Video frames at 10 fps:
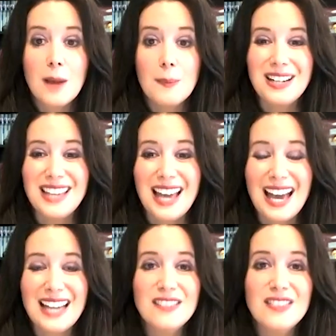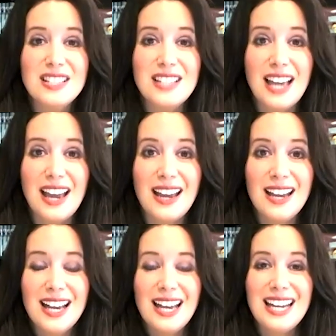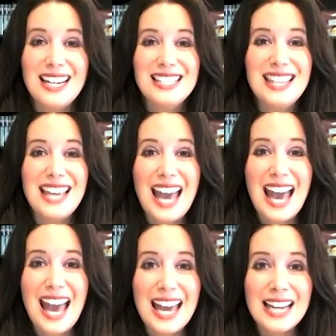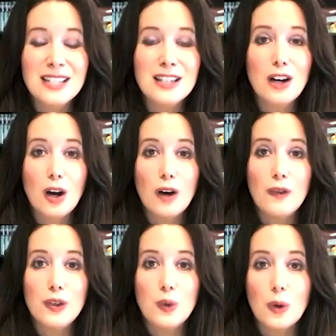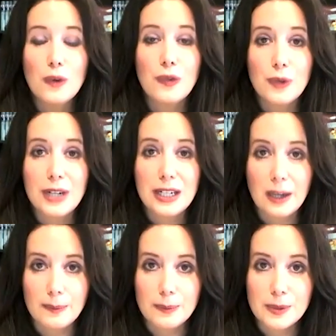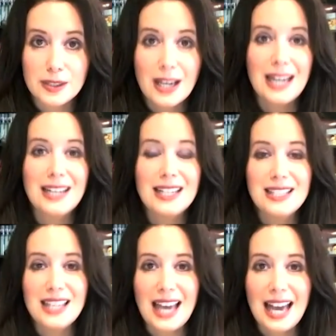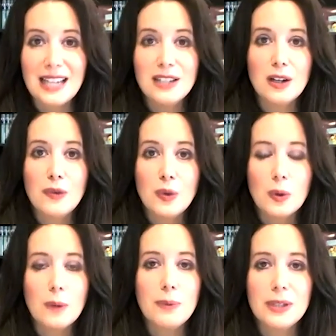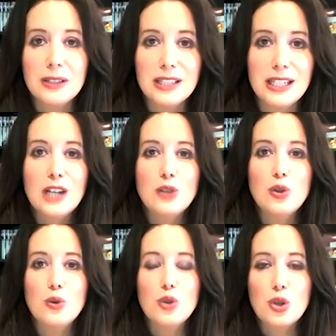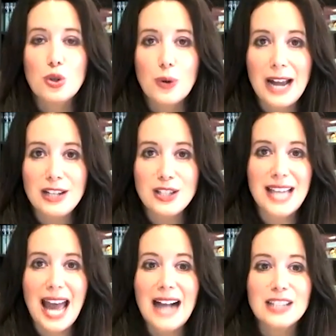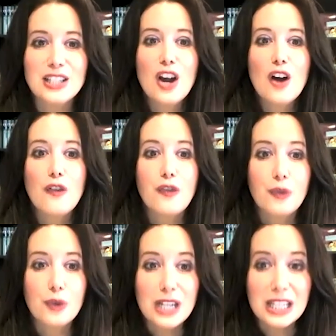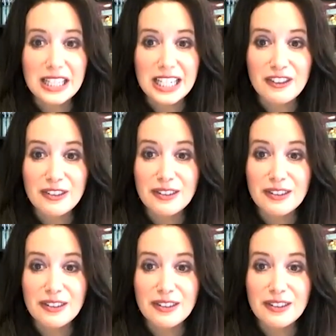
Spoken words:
But at the end of the day, it is the end of your freedoms. It is the end of your ability to transact freely.